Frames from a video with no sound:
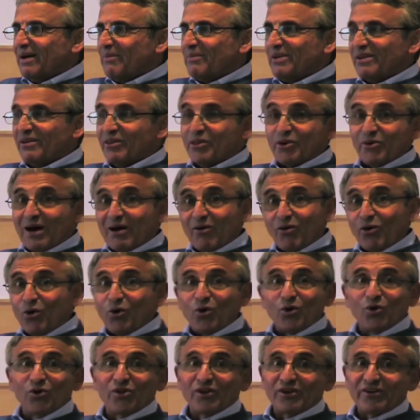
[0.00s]
mean, throughout
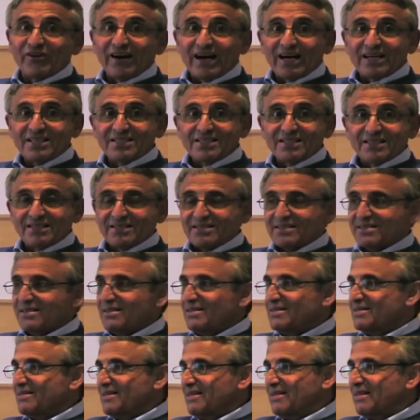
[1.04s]
all the crisis
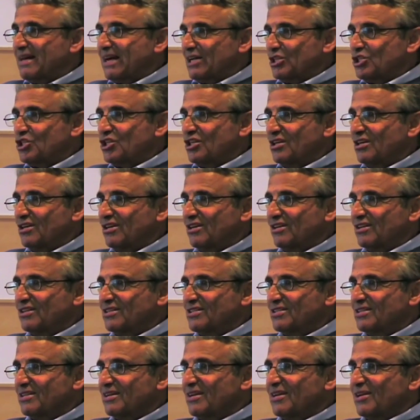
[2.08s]
since the Thatcher
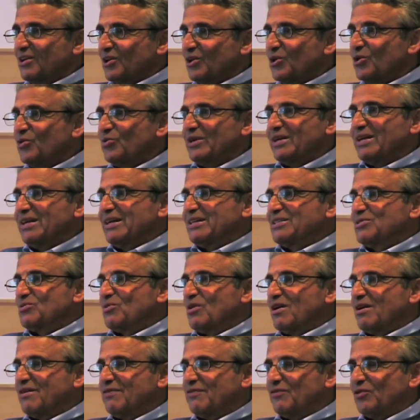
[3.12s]
years, you realise
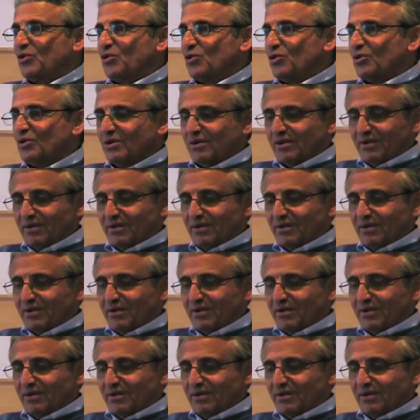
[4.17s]
what a fall